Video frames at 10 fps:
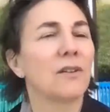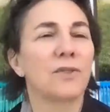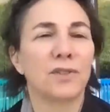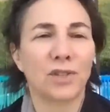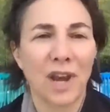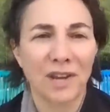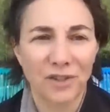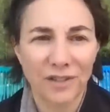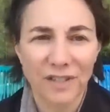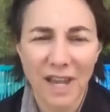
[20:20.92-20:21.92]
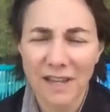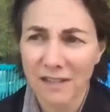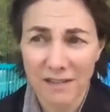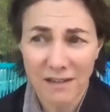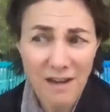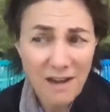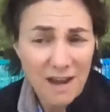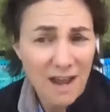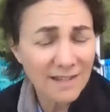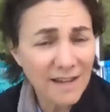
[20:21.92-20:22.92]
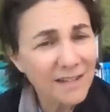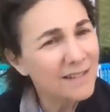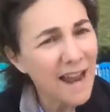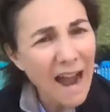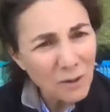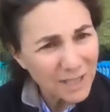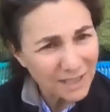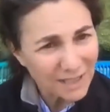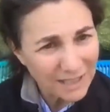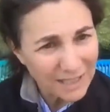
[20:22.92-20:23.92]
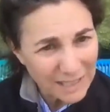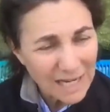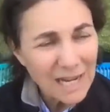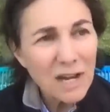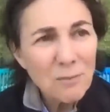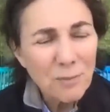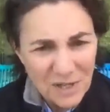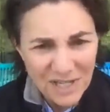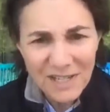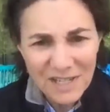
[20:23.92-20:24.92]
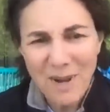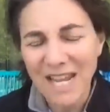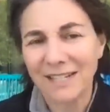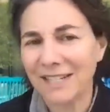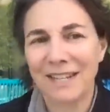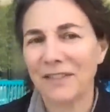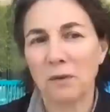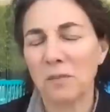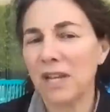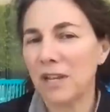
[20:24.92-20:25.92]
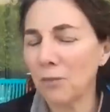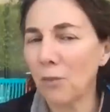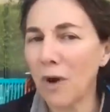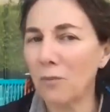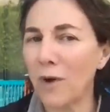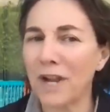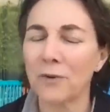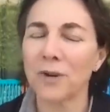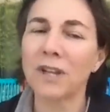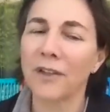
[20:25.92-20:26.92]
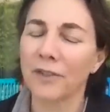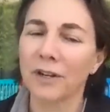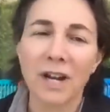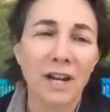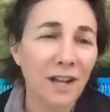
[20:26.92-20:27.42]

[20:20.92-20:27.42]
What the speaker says: the changes and has undoubtedly participated in them in one way or another.